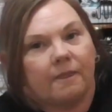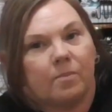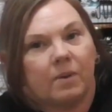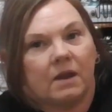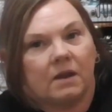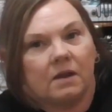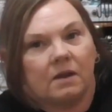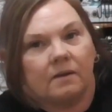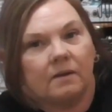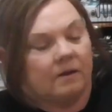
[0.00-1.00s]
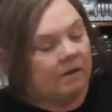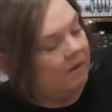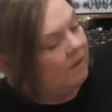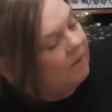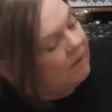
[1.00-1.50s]
at the back here,
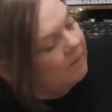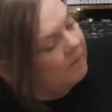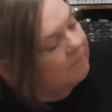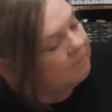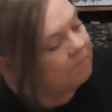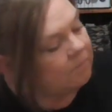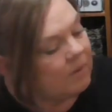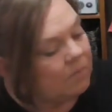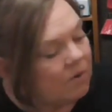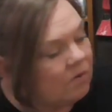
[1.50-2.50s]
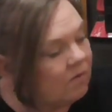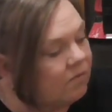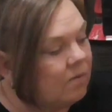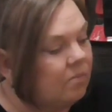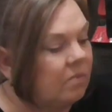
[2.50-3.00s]
but most
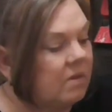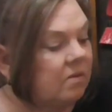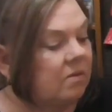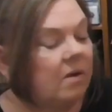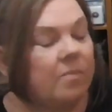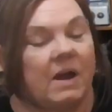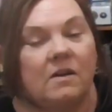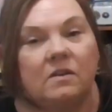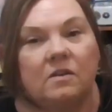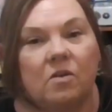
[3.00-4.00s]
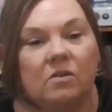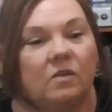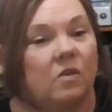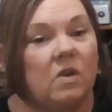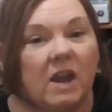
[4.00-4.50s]
of them I painted on
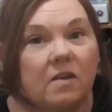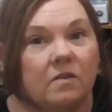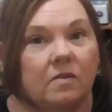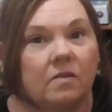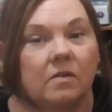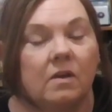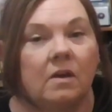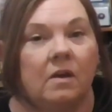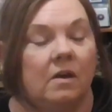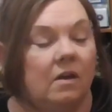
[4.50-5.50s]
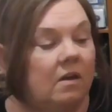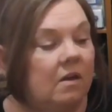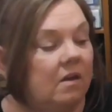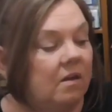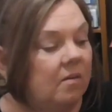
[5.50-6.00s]
suitcases,
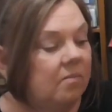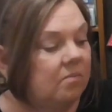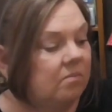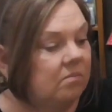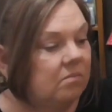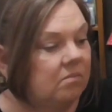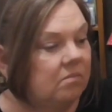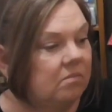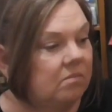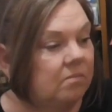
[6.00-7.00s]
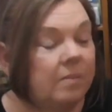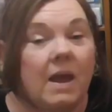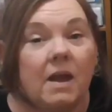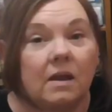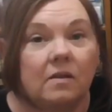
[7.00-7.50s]

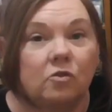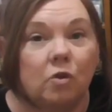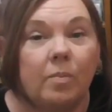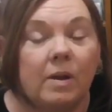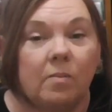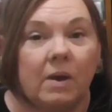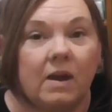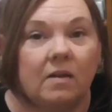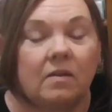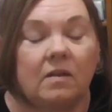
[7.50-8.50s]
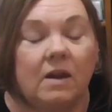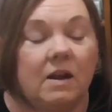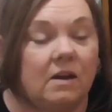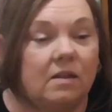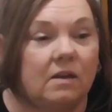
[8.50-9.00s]
bags, shopping bags,
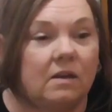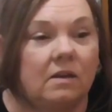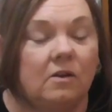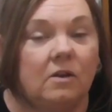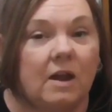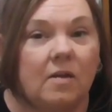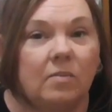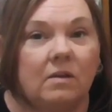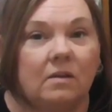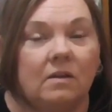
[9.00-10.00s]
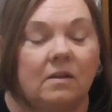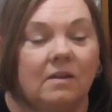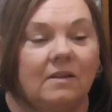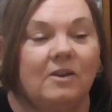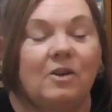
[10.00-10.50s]
anything, you name it,
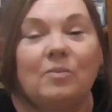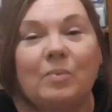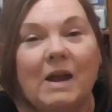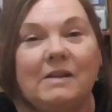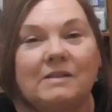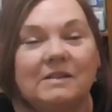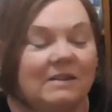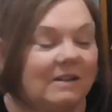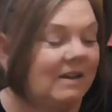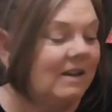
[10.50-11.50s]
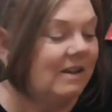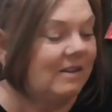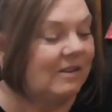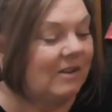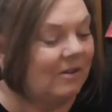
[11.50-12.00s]
you could paint it.
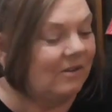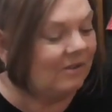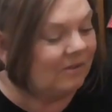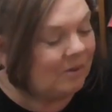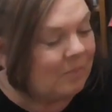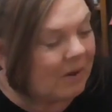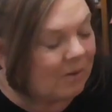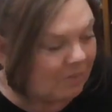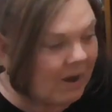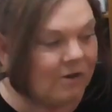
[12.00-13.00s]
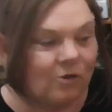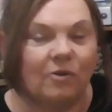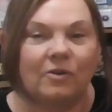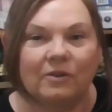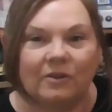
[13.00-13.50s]
So you could paint
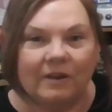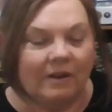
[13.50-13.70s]
on it.